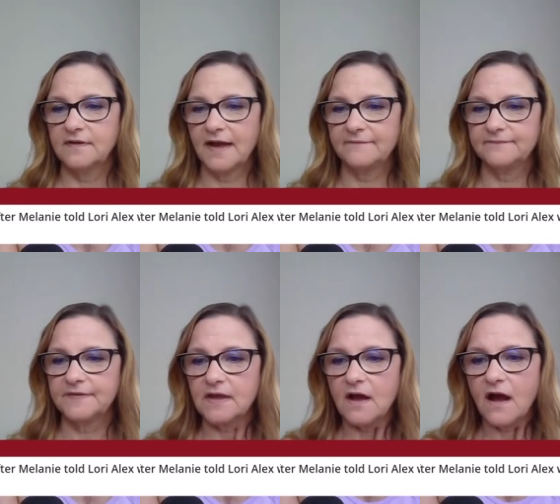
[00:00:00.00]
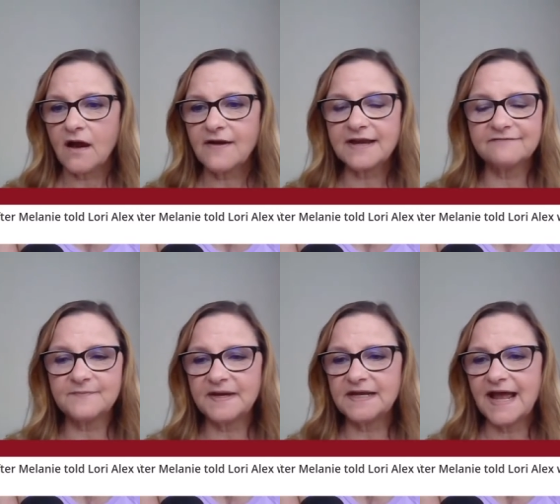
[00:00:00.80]
Yeah. All right,
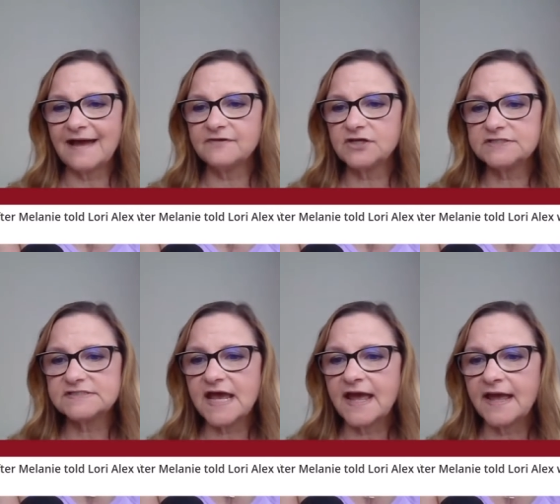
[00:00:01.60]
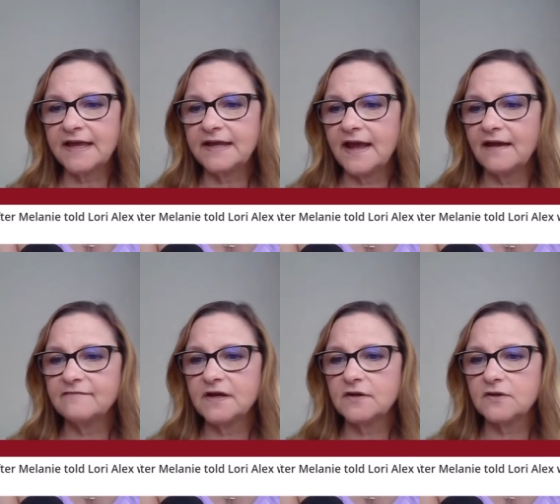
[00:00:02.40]
everybody, have a good day.
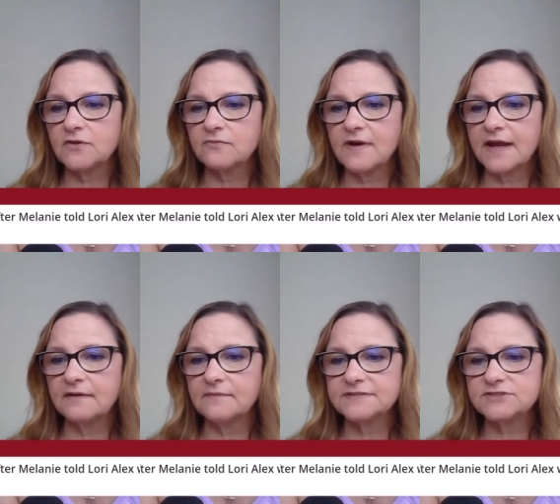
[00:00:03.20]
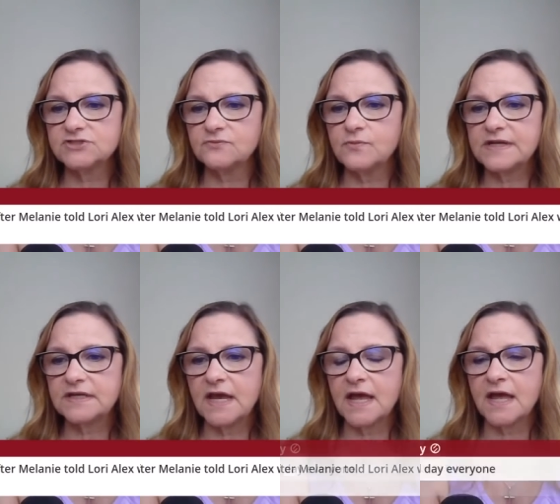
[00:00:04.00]
Have a great rest of your
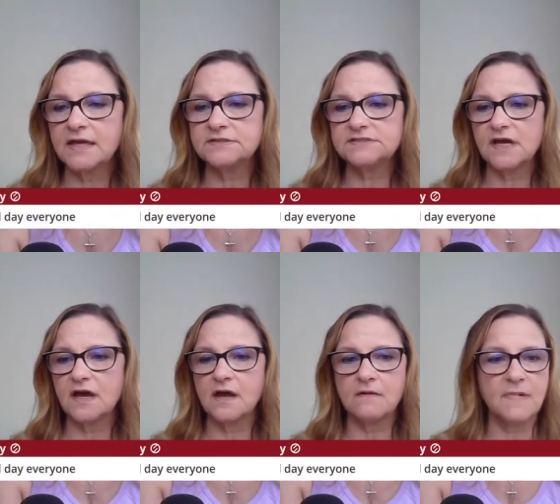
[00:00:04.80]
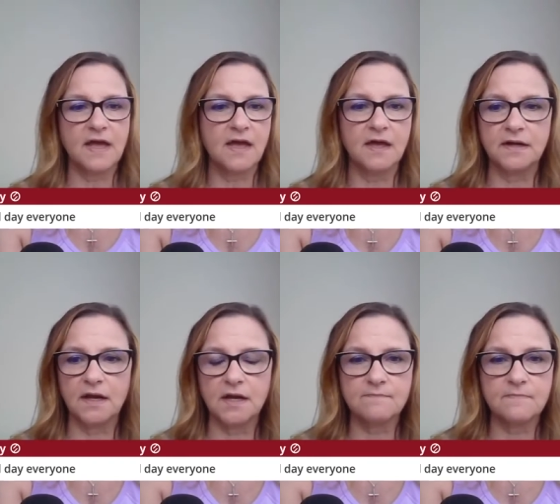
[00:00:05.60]
weekend.
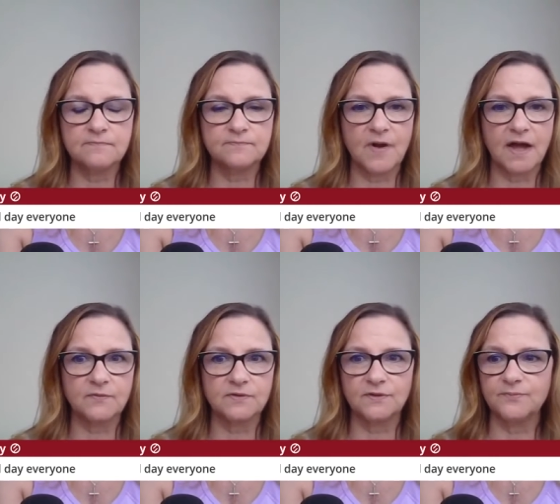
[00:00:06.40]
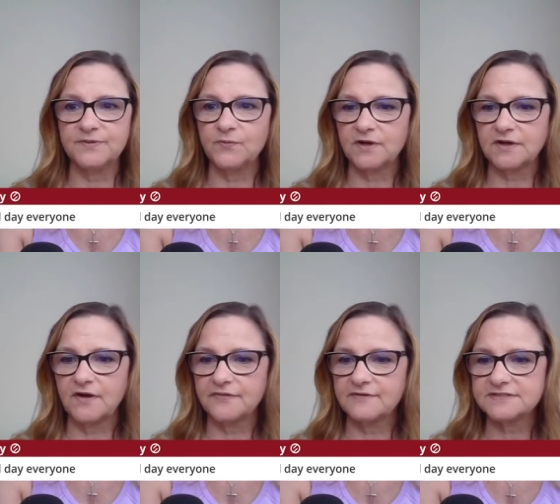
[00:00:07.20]
I will be working
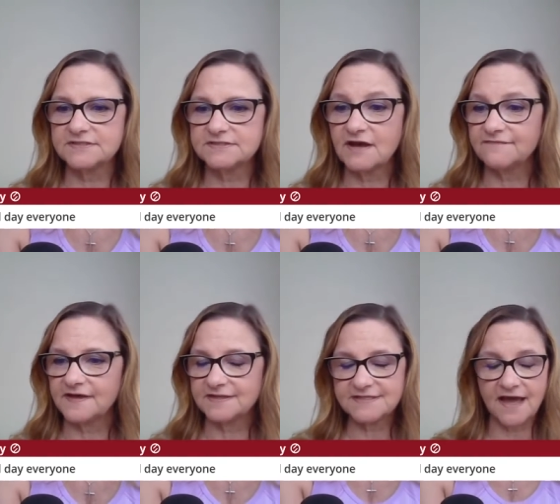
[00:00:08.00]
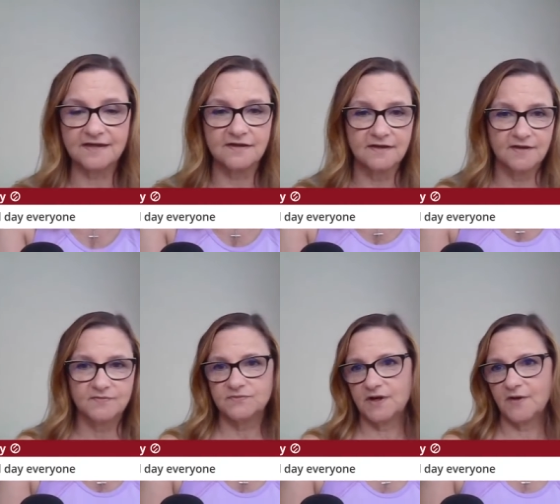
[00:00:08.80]
on the rest of the stuff. Like I said,
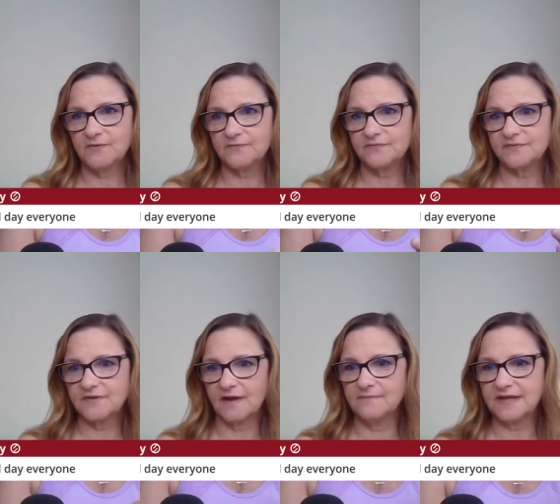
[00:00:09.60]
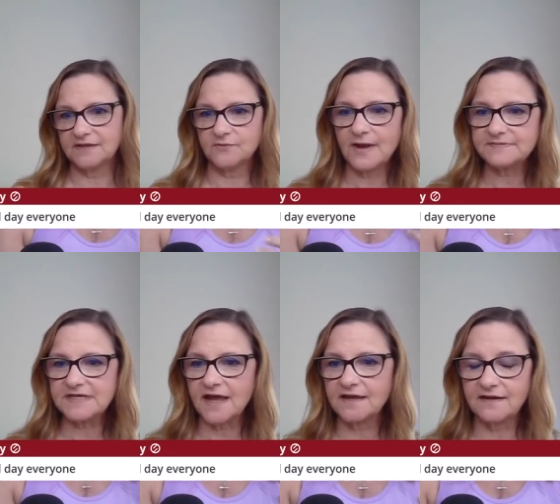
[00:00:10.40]
you know, I'm making a
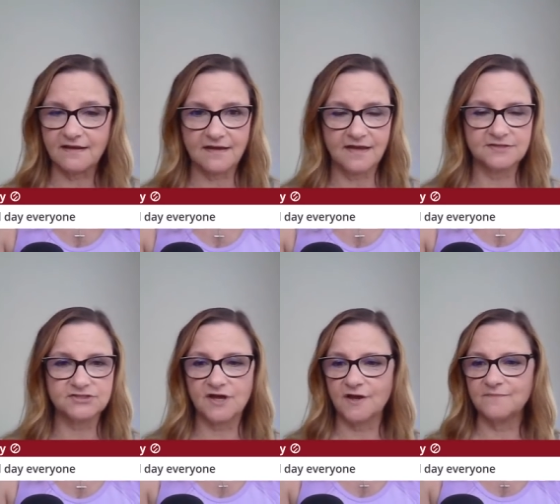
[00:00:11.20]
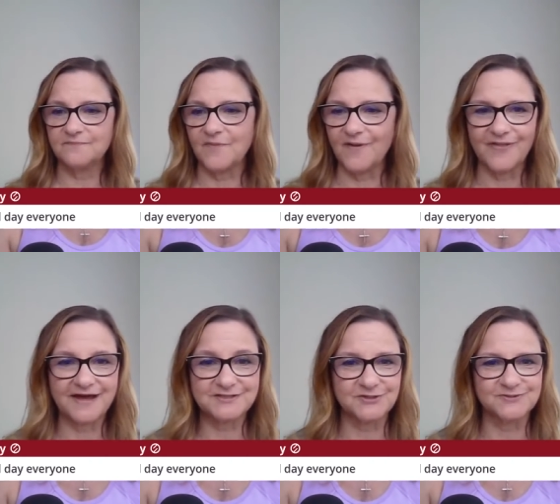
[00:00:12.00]
website and all
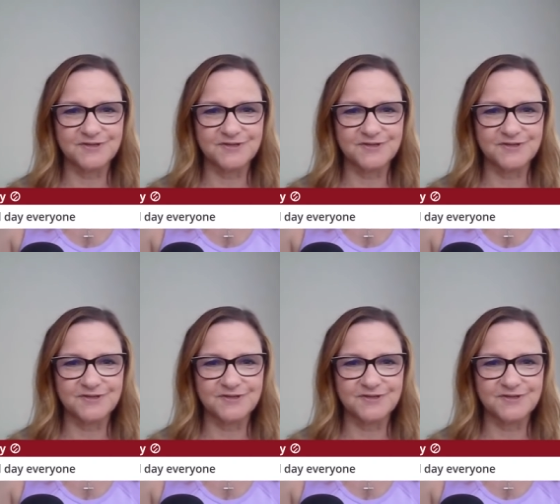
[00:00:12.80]
that too.